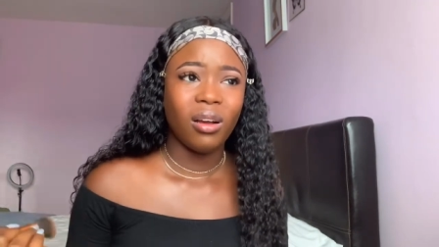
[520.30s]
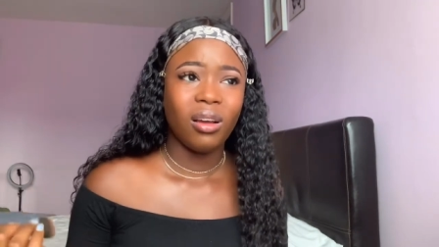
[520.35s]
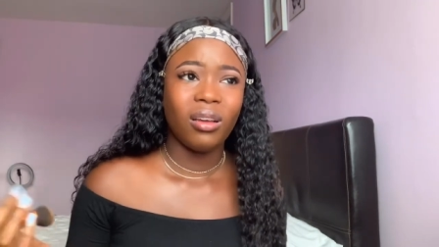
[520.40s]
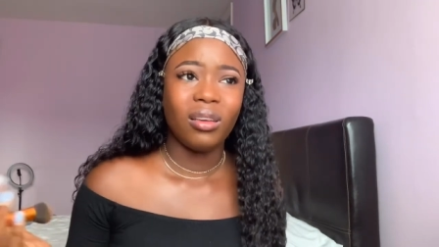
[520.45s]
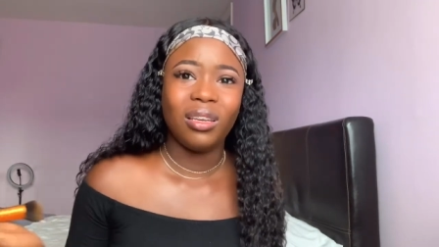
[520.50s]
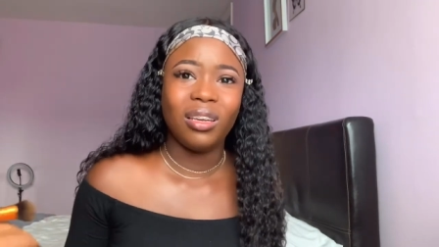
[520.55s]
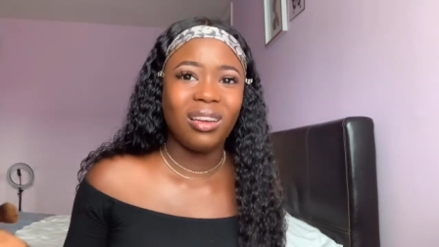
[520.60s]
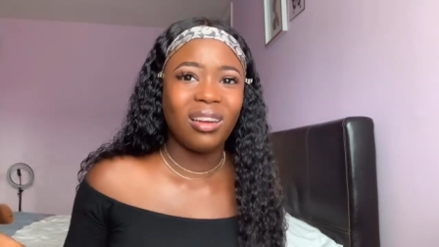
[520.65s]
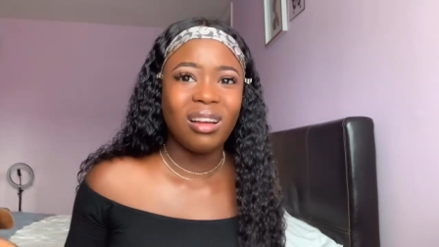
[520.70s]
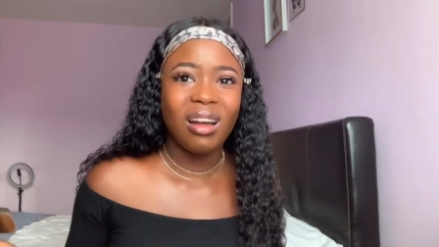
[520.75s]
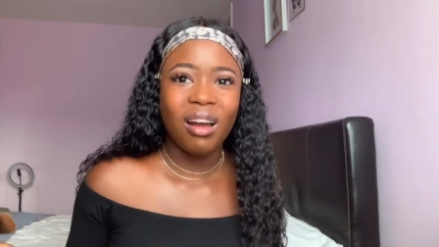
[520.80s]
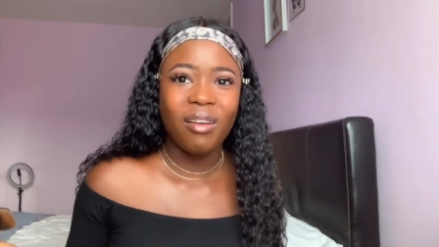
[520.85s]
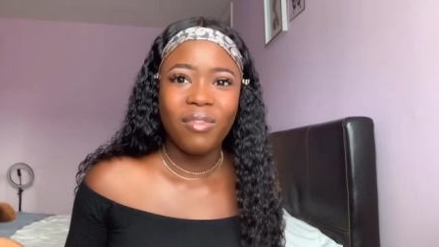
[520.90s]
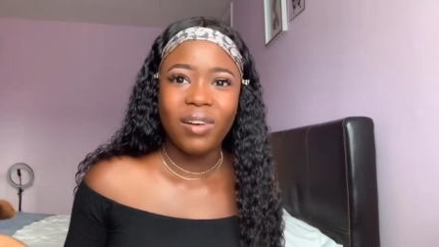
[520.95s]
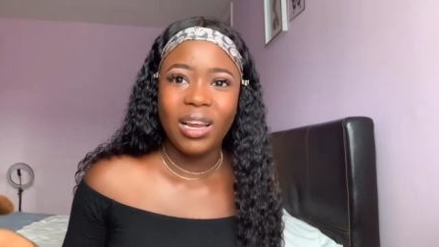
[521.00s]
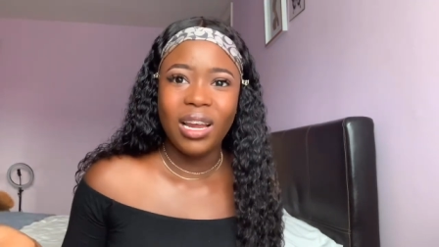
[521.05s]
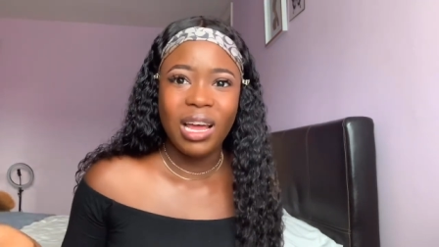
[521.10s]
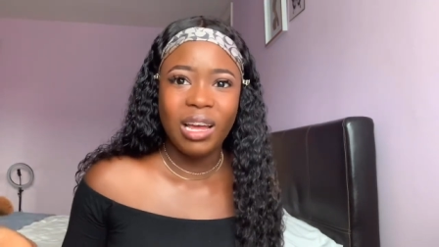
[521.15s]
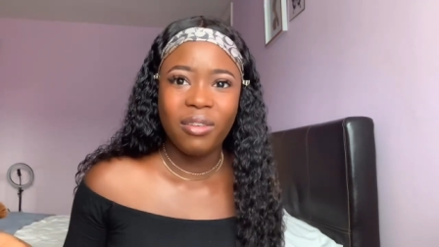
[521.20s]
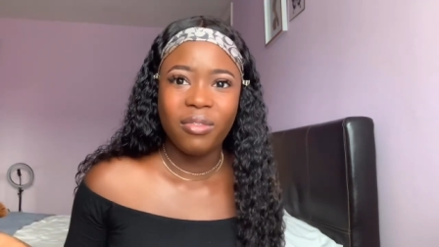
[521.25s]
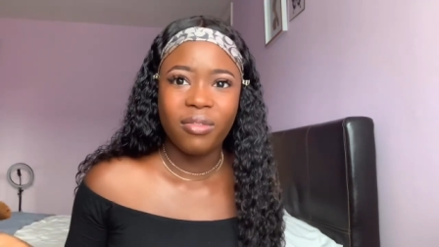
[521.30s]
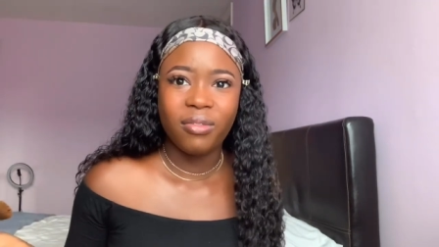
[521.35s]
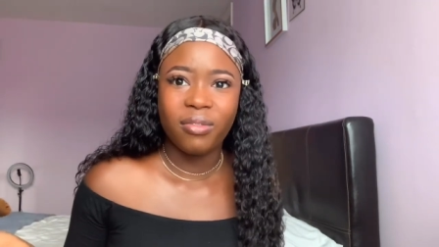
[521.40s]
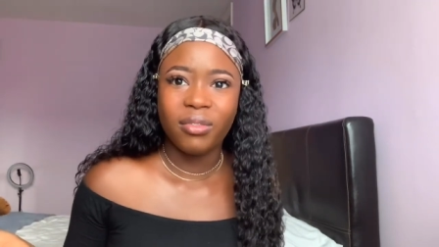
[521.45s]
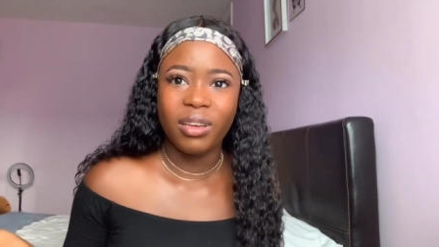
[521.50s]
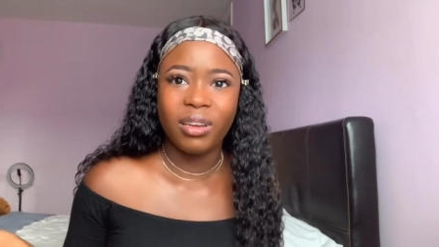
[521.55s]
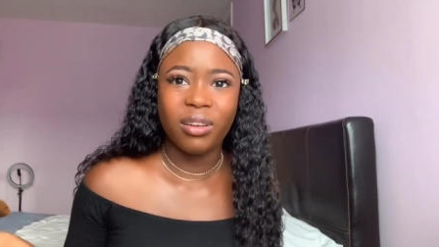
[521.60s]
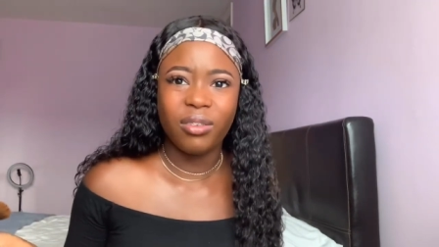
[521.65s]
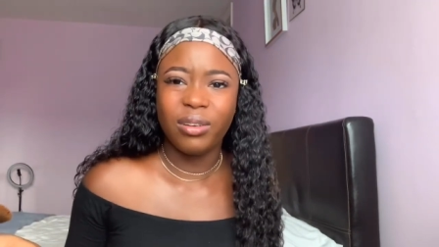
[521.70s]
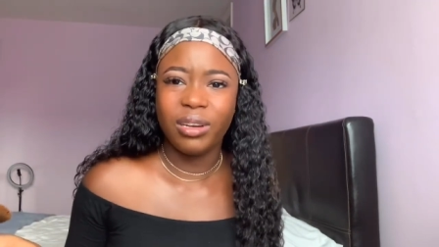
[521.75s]
you don't have a life,
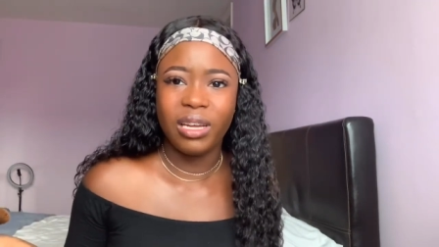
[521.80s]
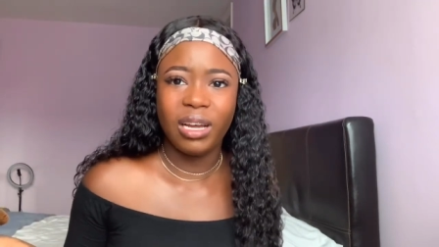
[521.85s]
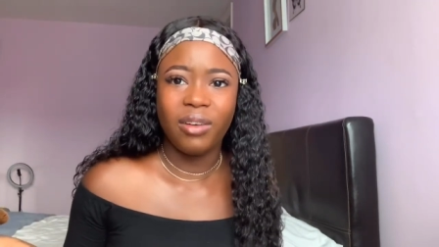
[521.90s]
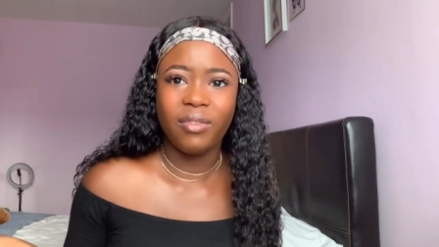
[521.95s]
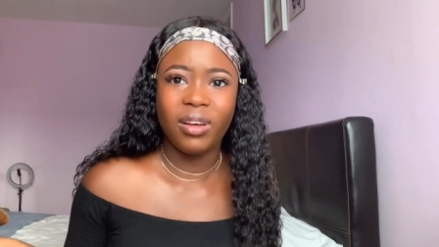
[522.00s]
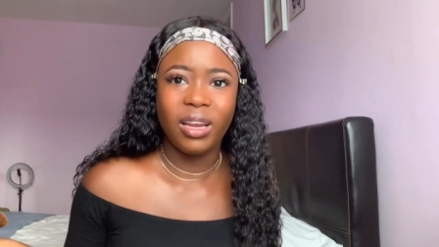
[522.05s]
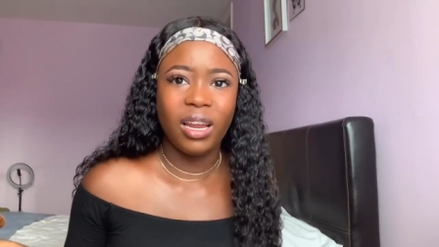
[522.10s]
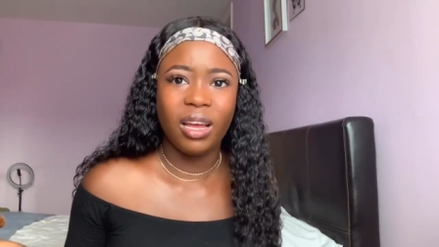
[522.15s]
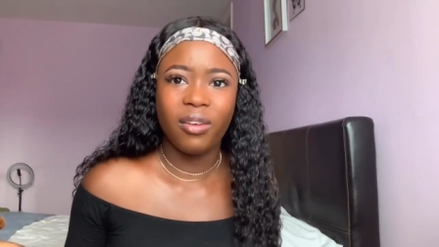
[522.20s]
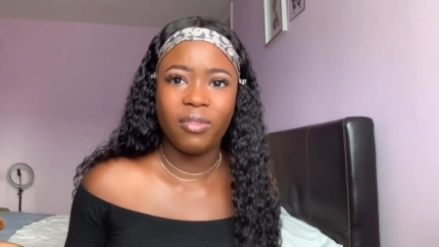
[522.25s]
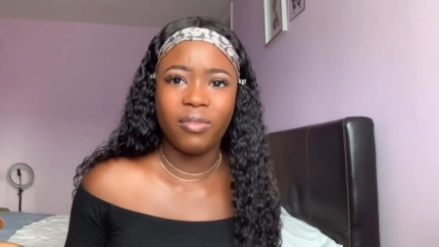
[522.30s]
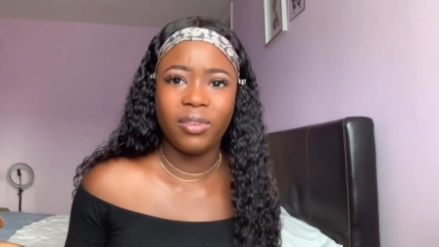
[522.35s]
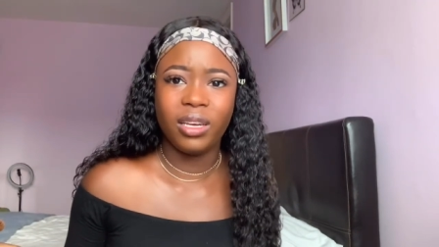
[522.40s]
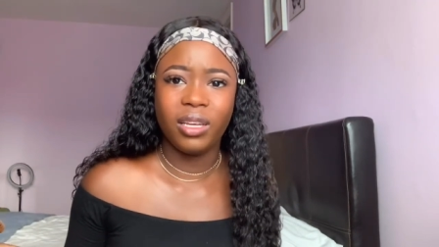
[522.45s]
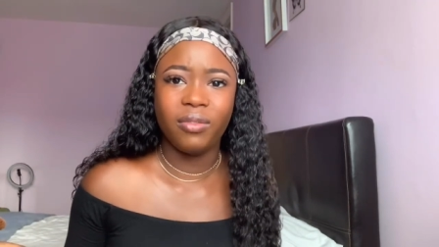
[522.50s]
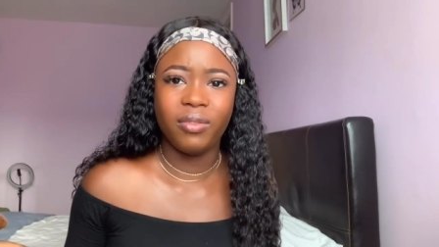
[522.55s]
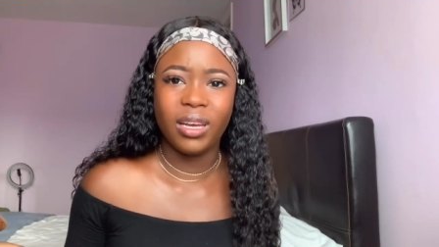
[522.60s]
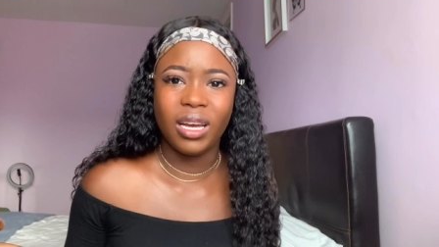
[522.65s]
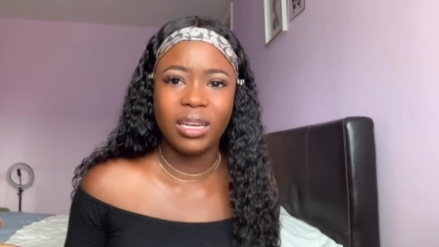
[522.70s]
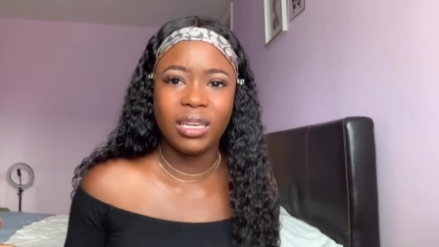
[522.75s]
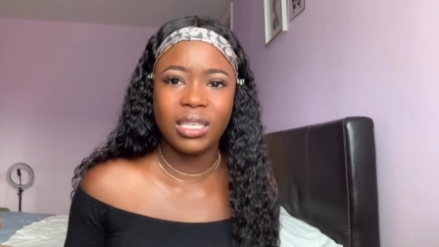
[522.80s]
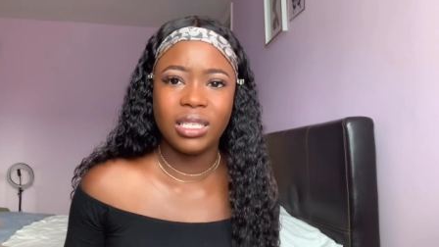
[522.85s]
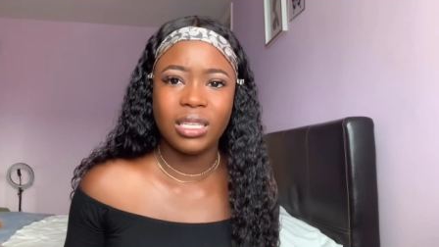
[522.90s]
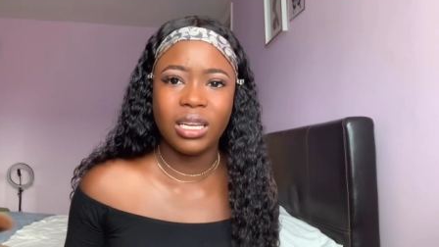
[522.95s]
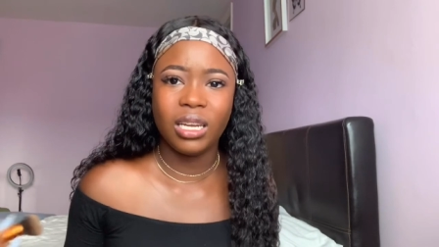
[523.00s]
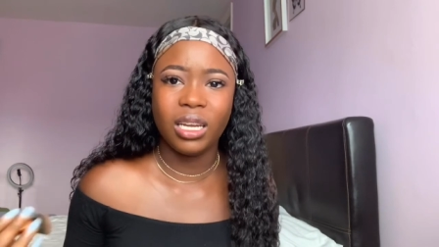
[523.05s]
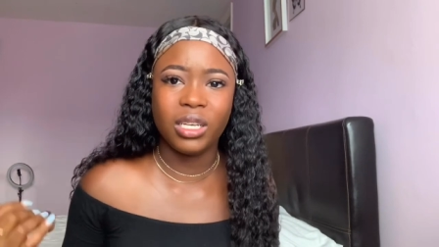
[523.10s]
you don't really have a life to live, you understand?